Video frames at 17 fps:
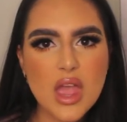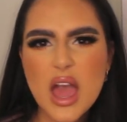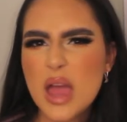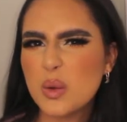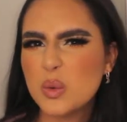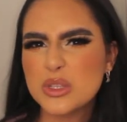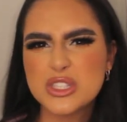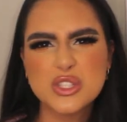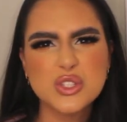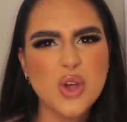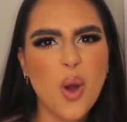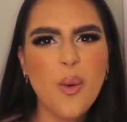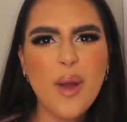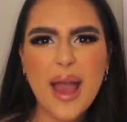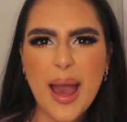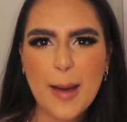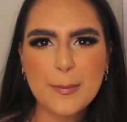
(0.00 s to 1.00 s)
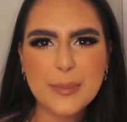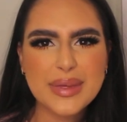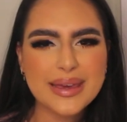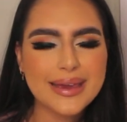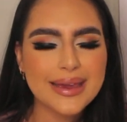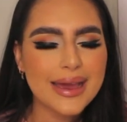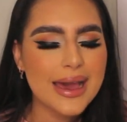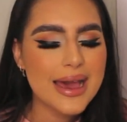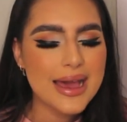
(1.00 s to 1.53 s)
I was so
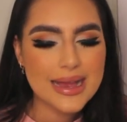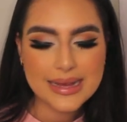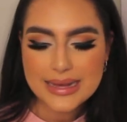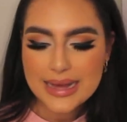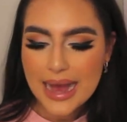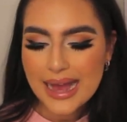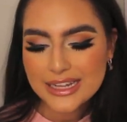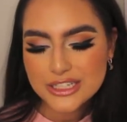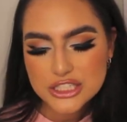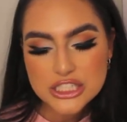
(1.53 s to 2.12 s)
happy. I